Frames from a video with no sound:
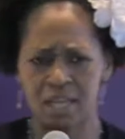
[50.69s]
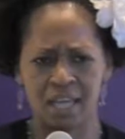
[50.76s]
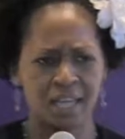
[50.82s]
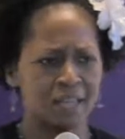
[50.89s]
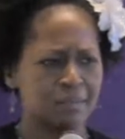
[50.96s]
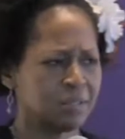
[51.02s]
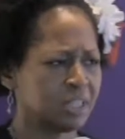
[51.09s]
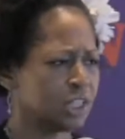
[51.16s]

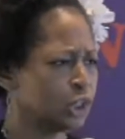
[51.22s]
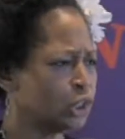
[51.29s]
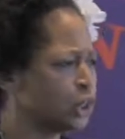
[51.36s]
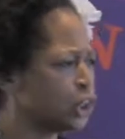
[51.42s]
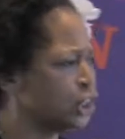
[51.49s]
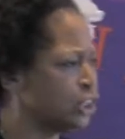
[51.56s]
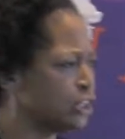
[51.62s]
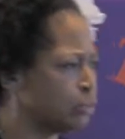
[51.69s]
name and
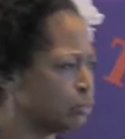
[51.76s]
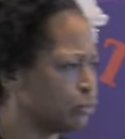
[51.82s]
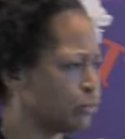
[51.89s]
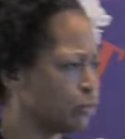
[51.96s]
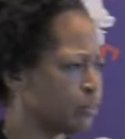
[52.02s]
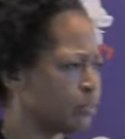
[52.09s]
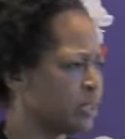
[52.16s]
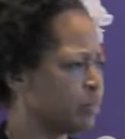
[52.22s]
look good
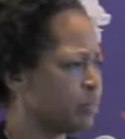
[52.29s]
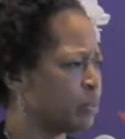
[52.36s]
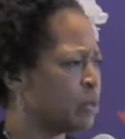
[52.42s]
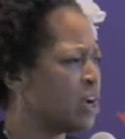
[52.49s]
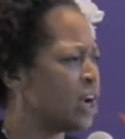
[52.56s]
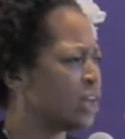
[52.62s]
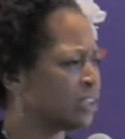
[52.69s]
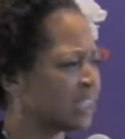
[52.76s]
before people.